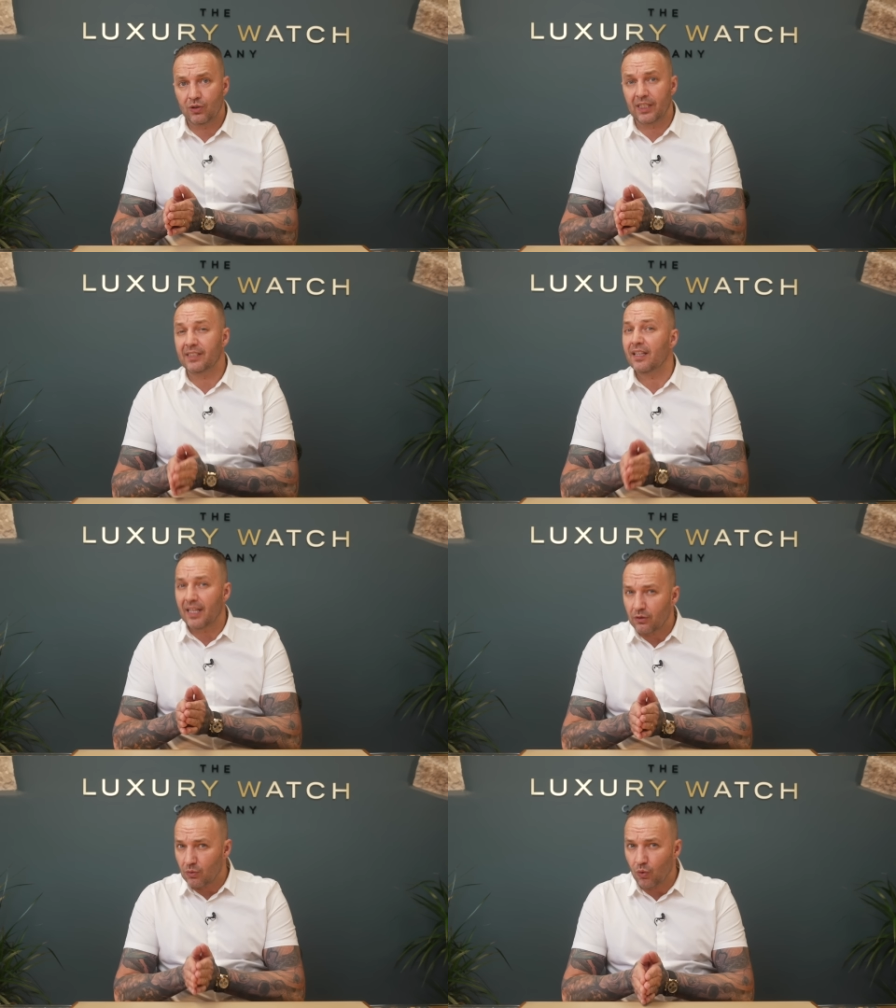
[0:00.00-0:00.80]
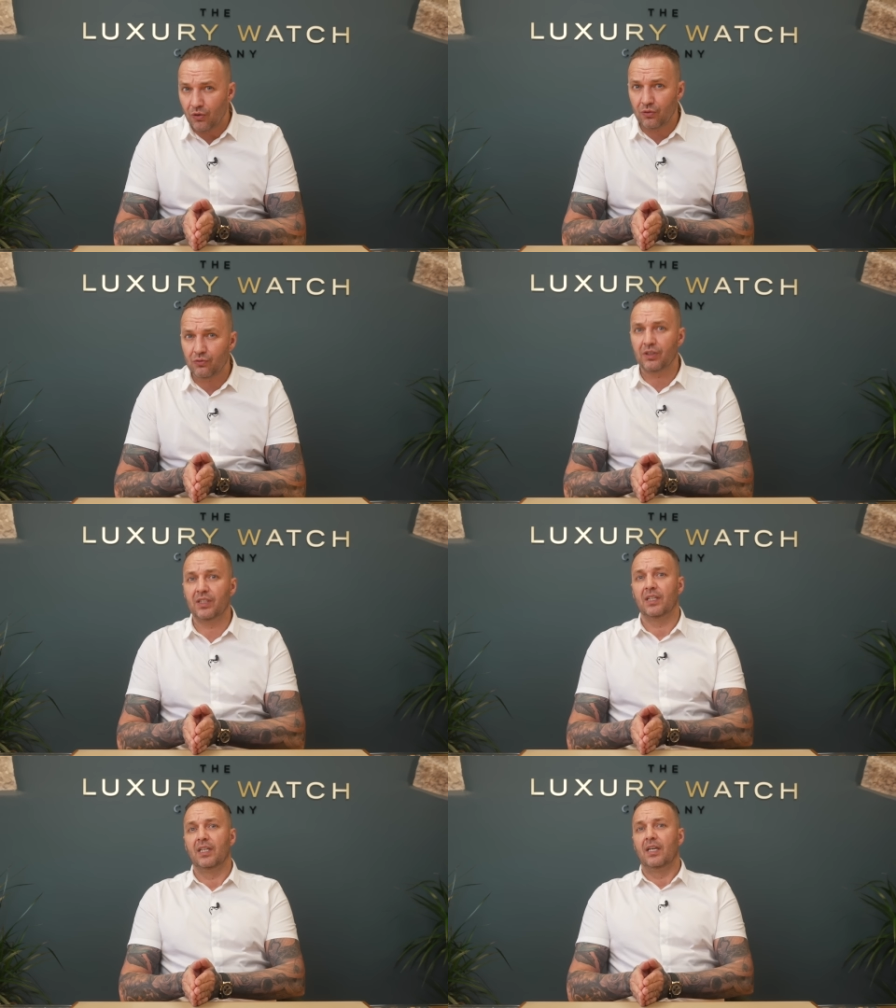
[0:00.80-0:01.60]

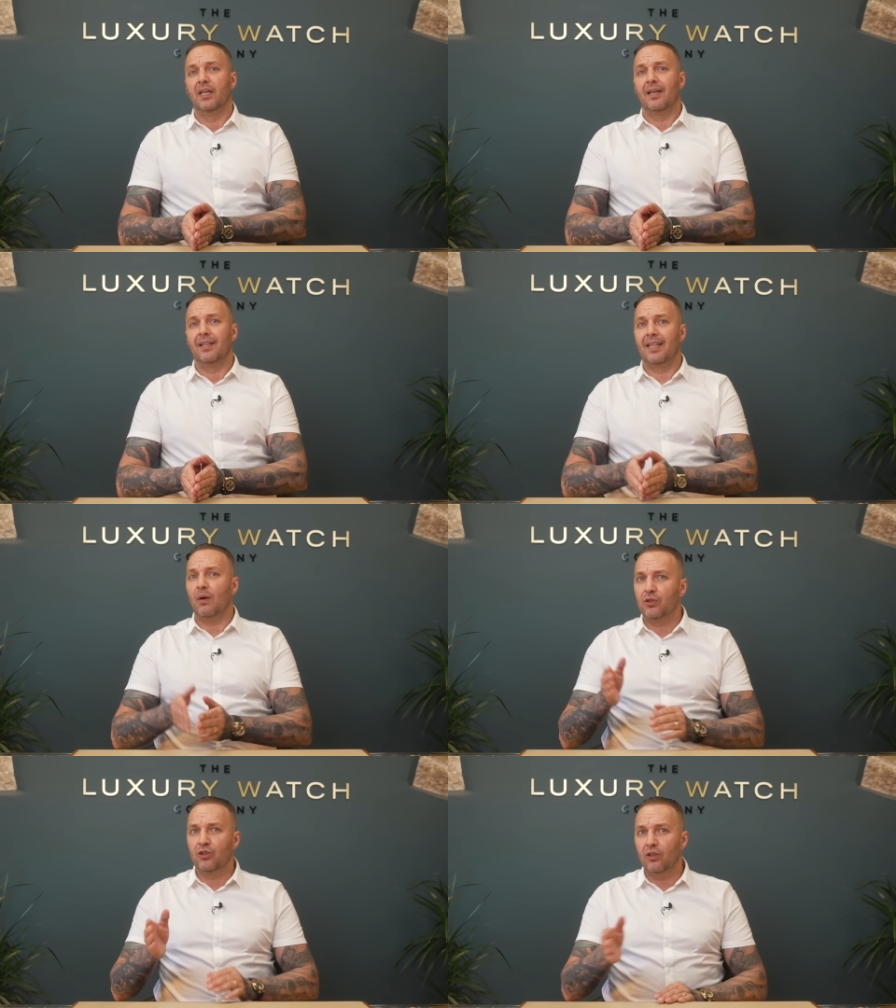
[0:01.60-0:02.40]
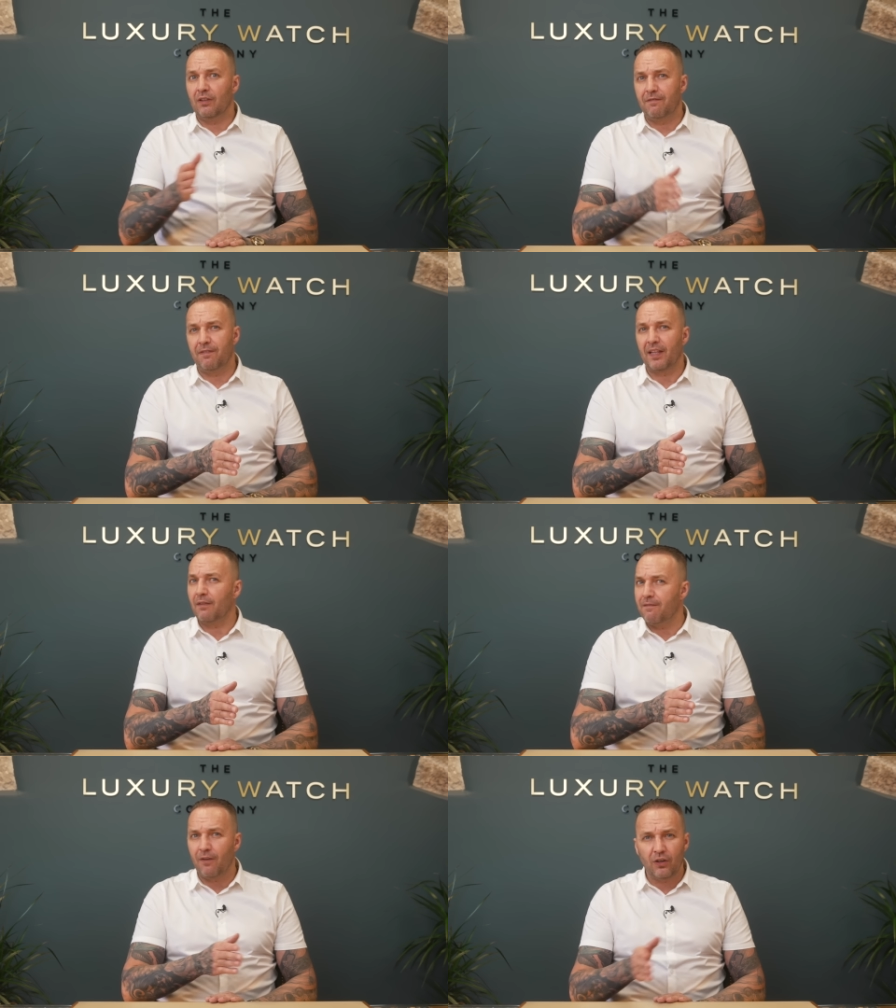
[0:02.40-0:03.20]
16,100. That was only, I think,
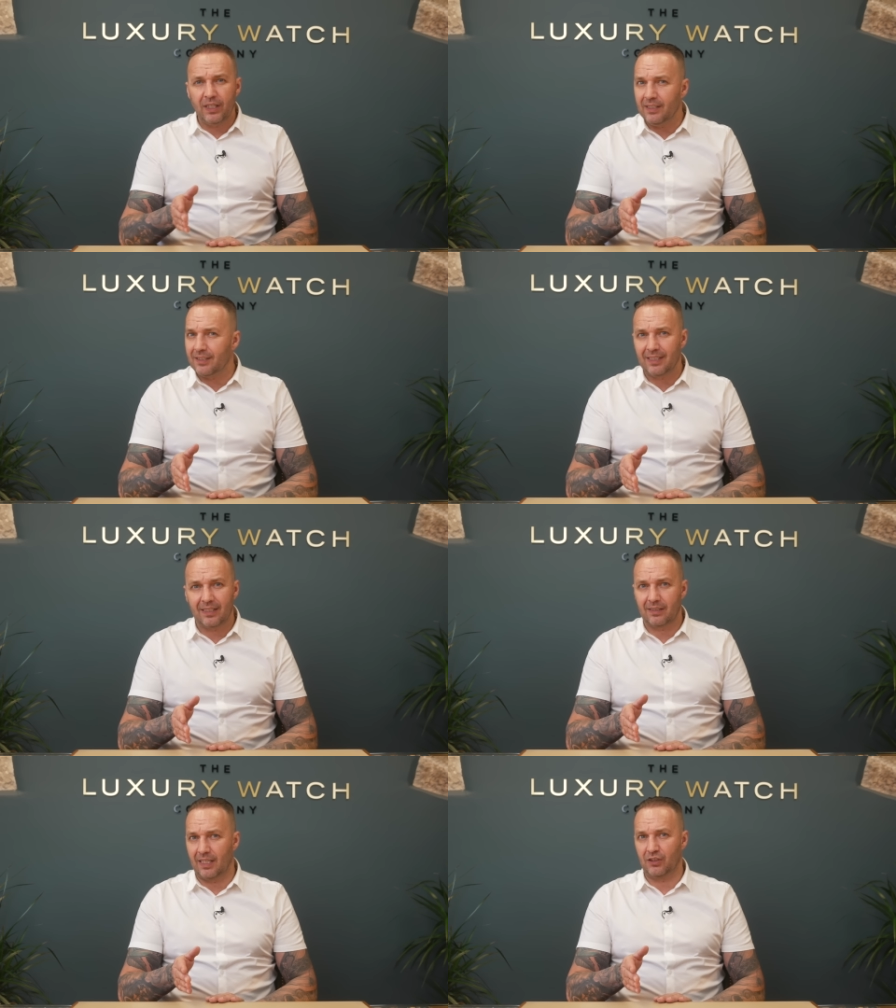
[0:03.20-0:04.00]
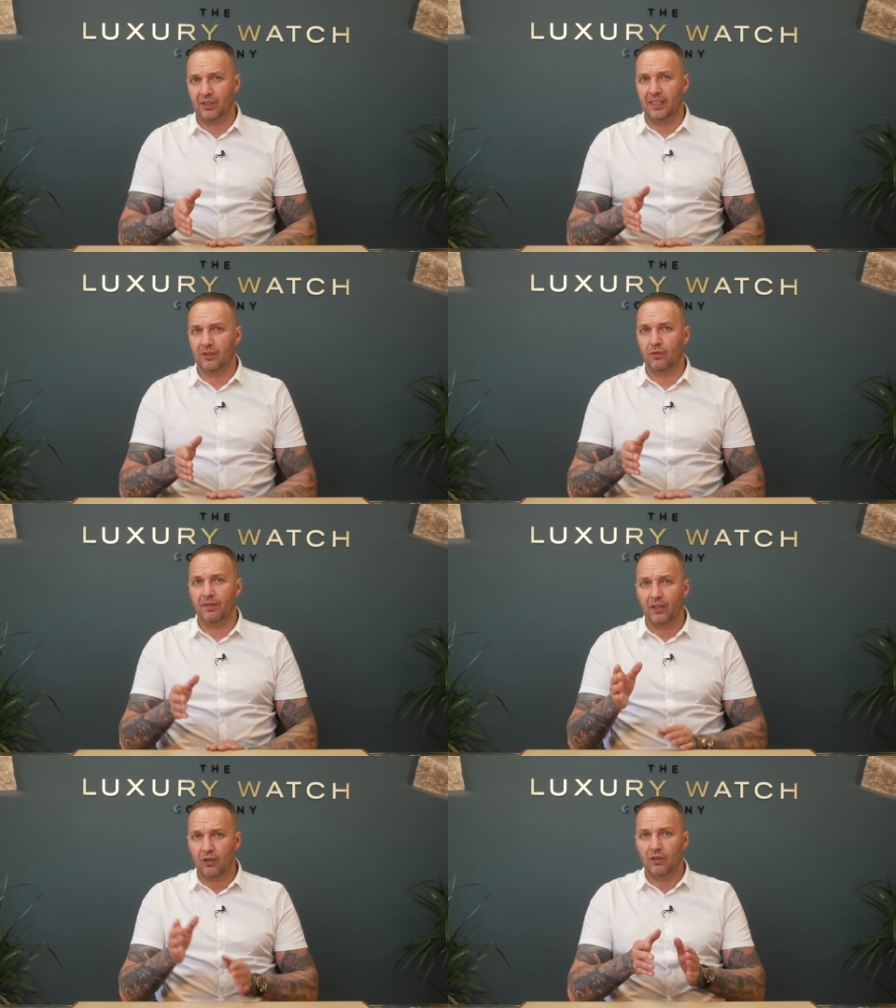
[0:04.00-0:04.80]
14.6 last year. So we've
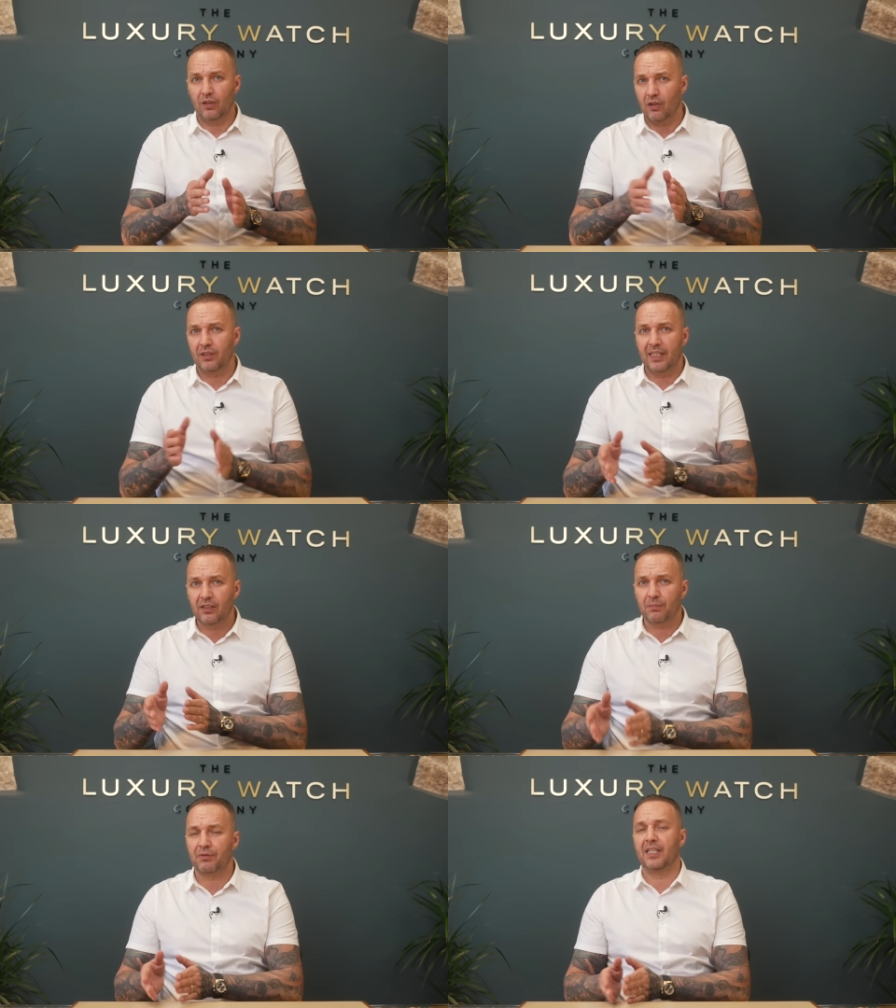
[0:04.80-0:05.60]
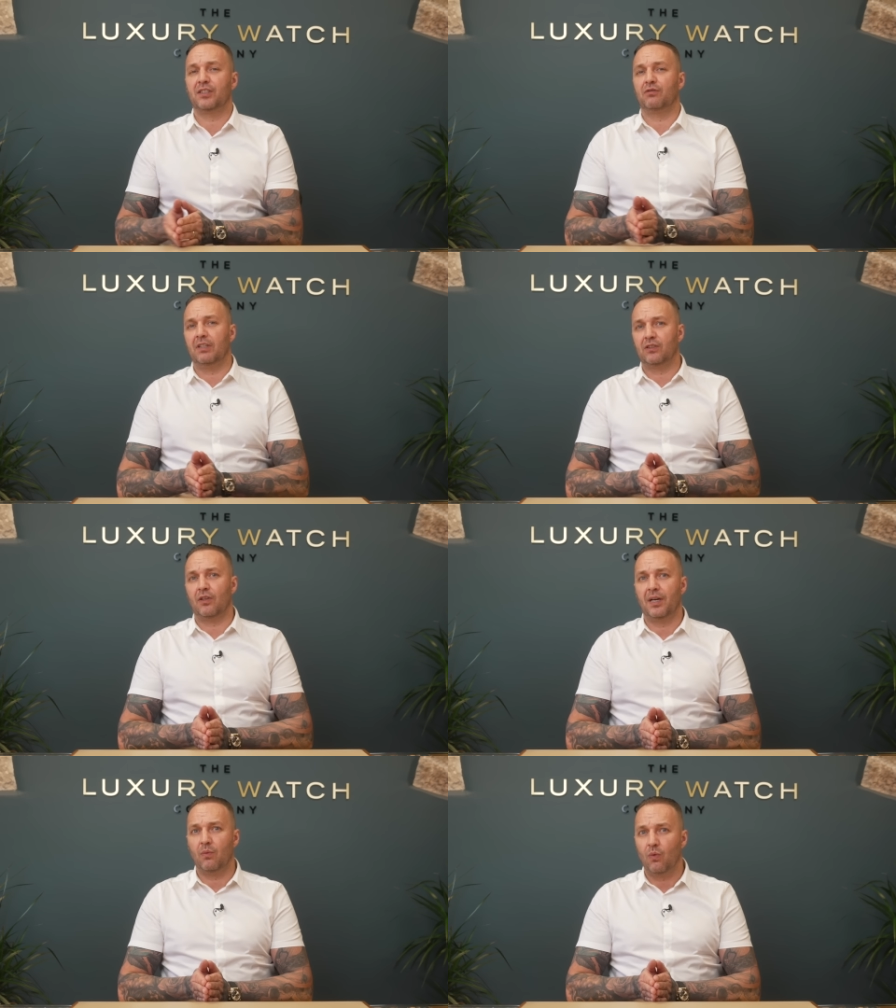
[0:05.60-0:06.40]
had a you know decent price increase on that